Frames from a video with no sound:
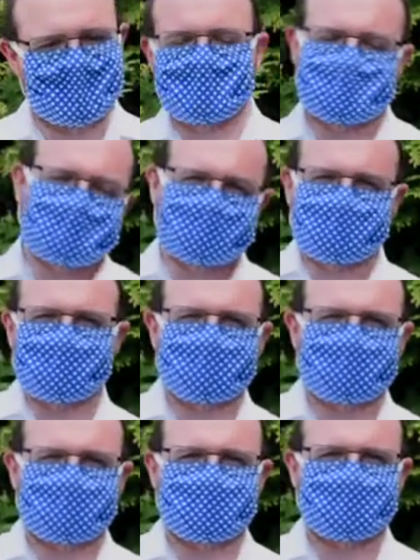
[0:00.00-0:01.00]
So now let's go
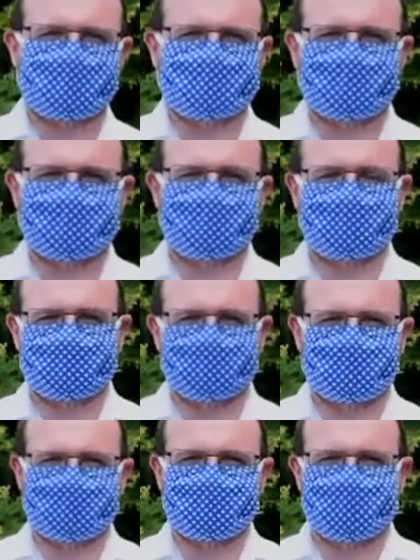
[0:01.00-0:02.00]
talk about a little
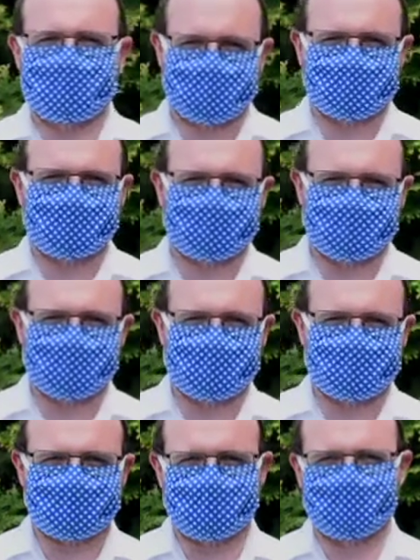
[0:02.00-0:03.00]
bit of the history of the
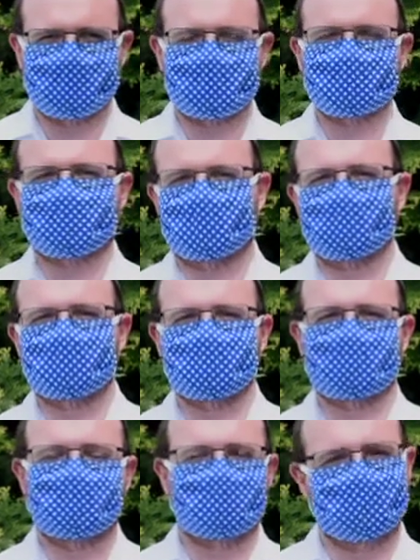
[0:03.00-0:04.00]
capacitor, the original one
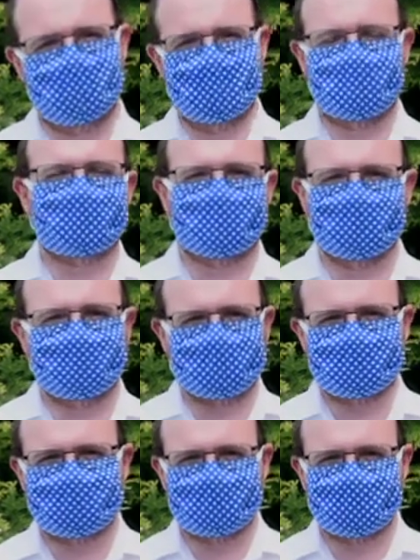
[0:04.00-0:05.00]
who made
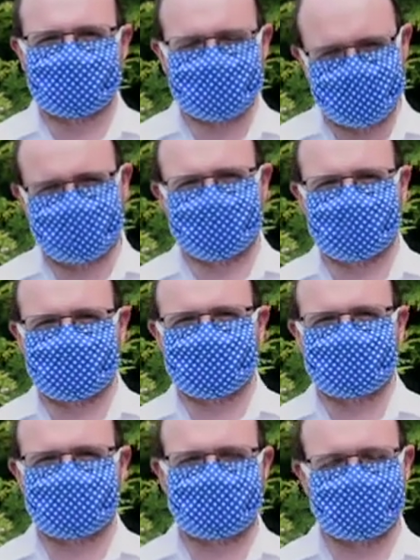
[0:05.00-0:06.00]
this discovery
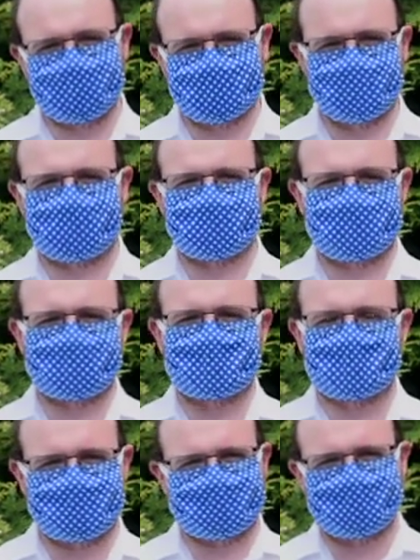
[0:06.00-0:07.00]
and who developed
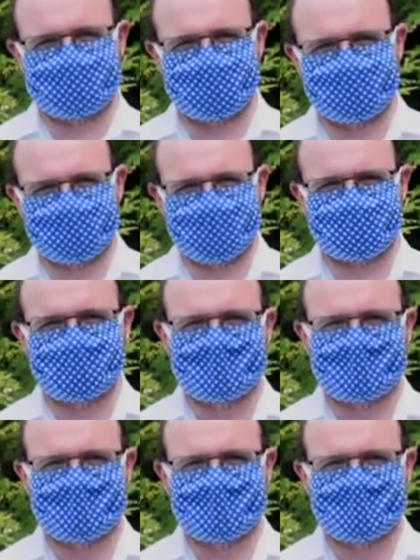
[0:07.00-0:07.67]
this technology.